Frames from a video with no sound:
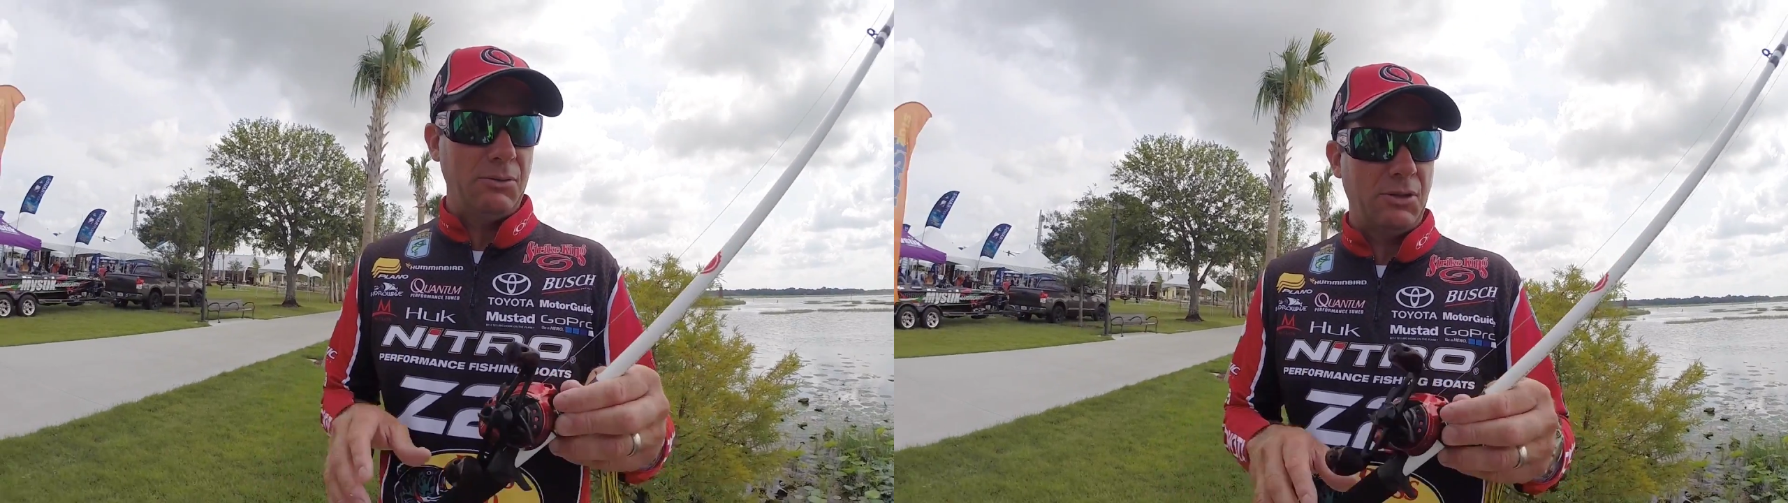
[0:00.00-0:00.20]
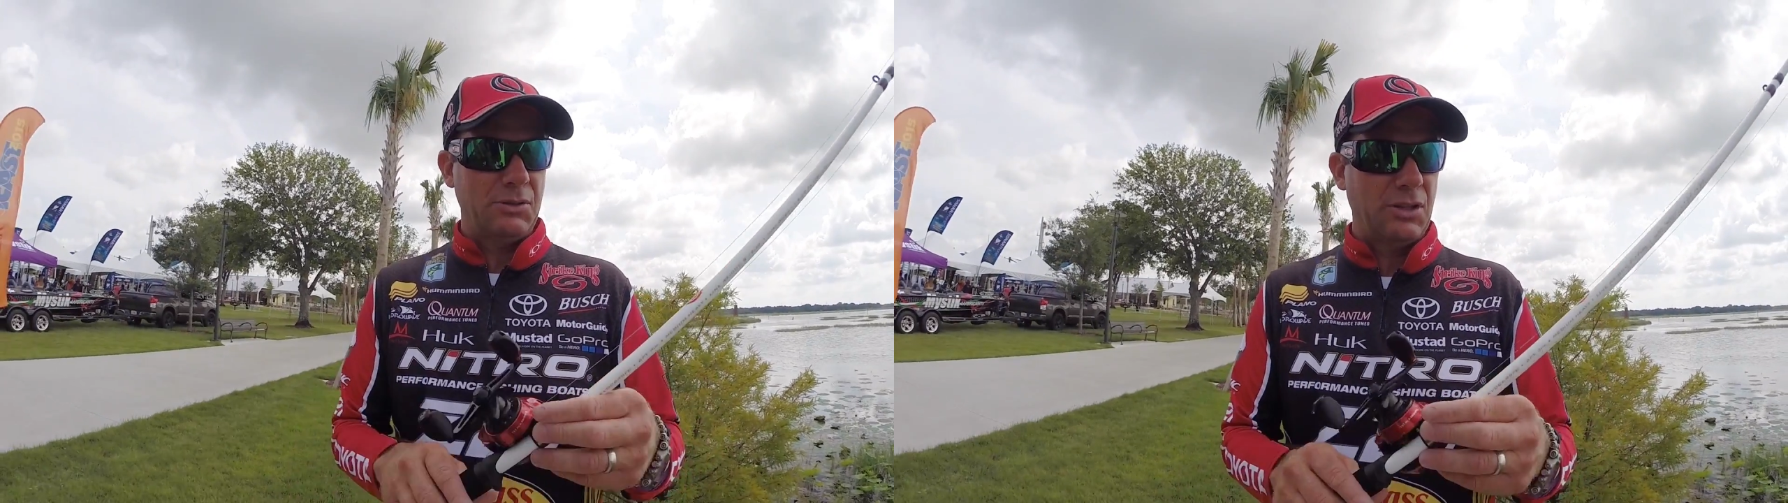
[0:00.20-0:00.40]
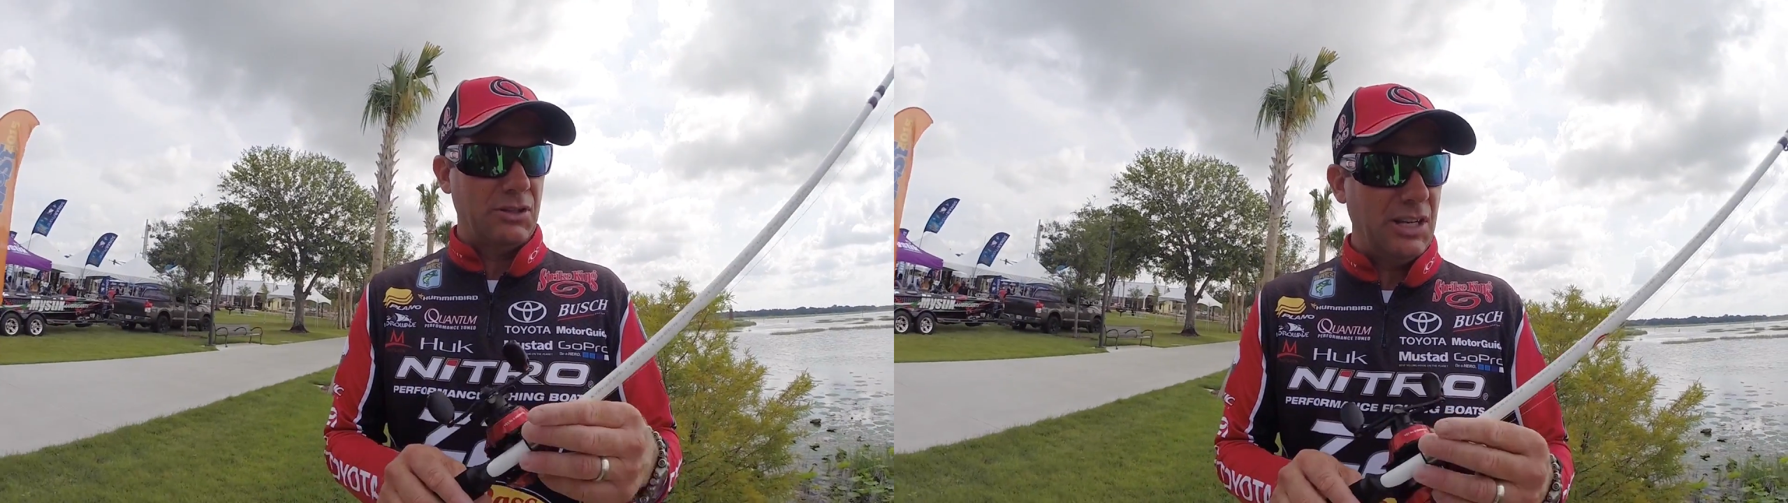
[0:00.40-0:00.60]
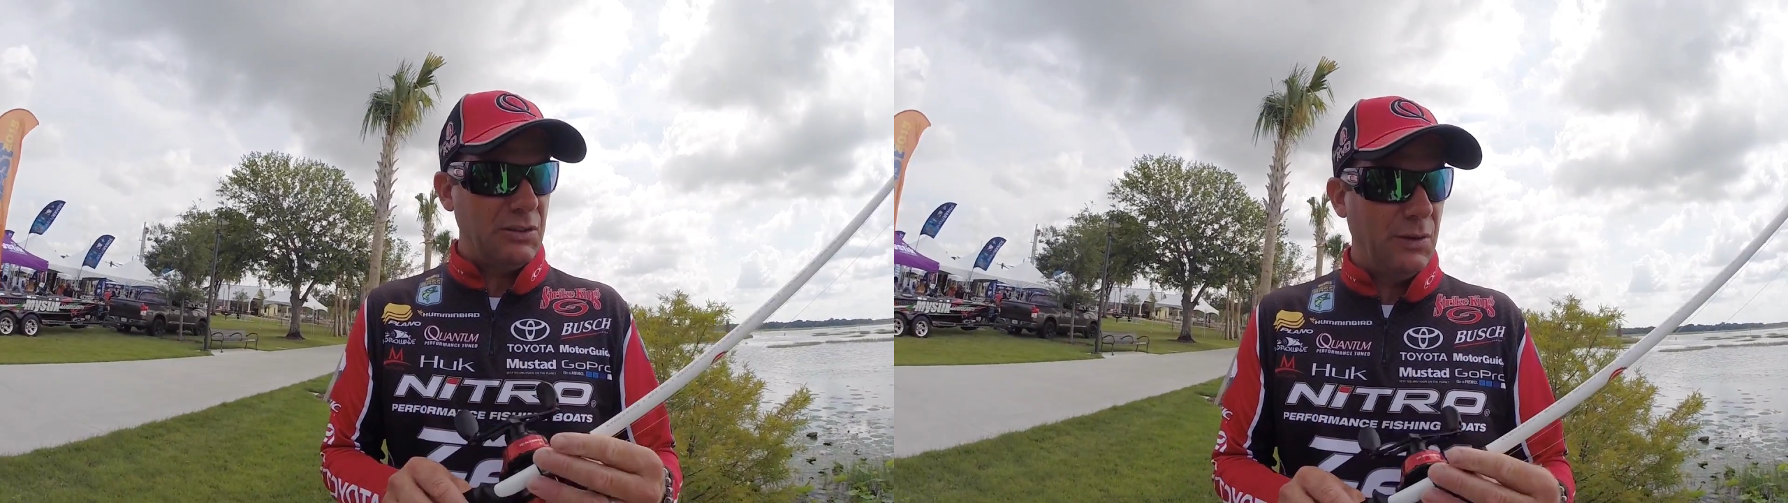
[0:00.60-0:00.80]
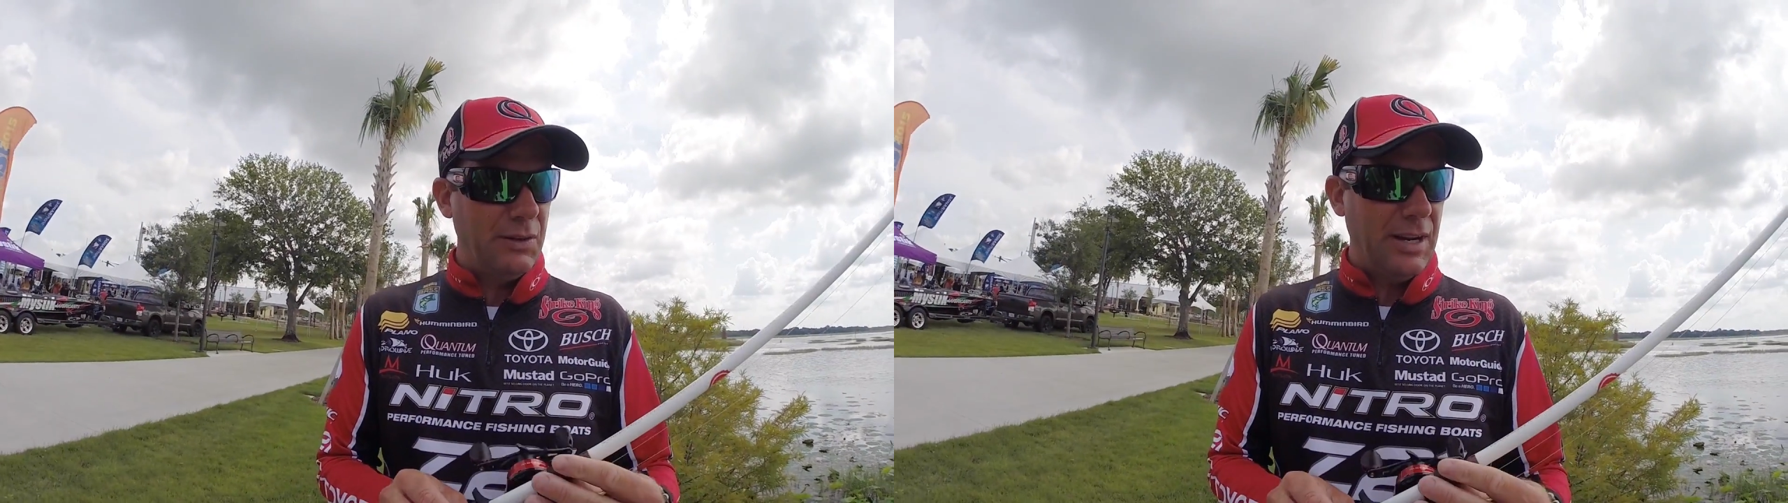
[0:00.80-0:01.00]
so it's a
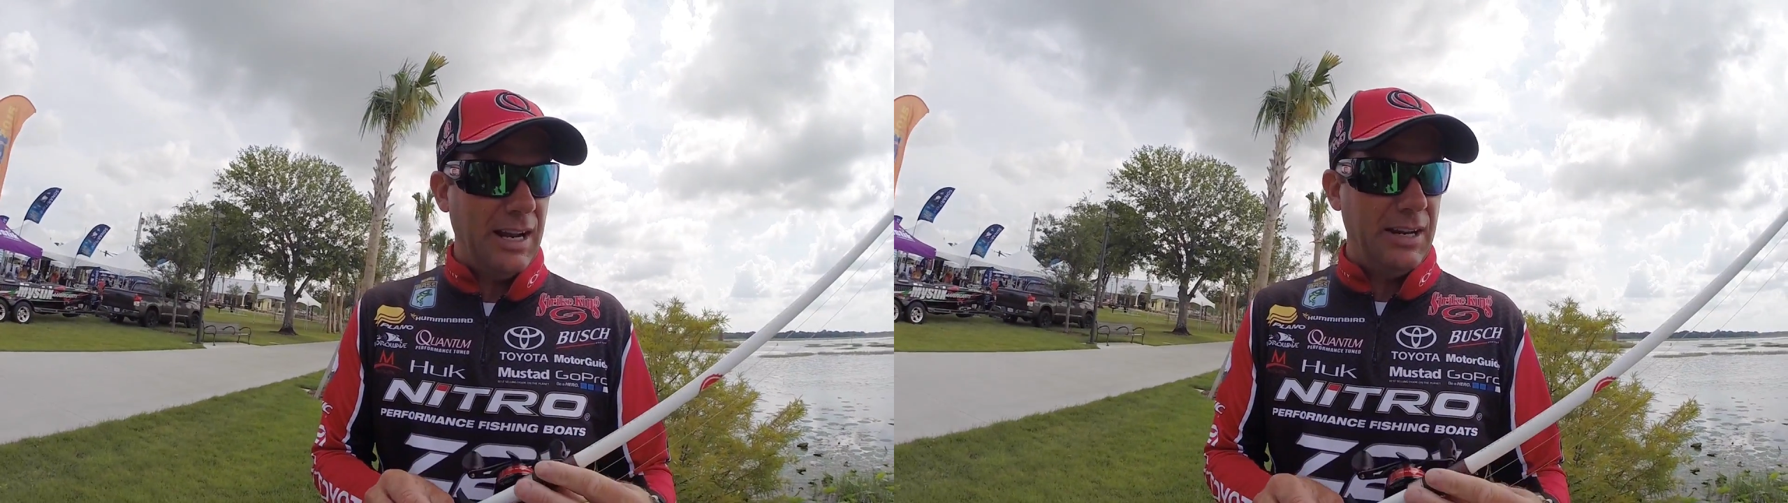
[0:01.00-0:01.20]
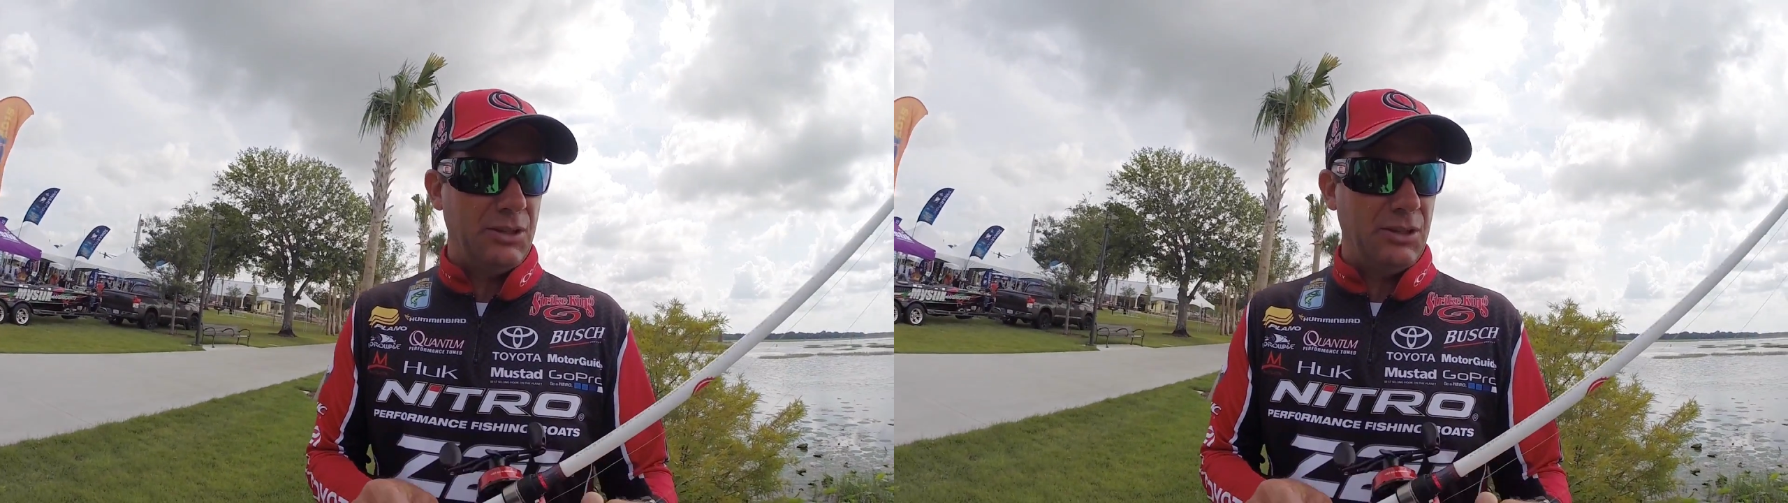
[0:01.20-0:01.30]
6 foot 9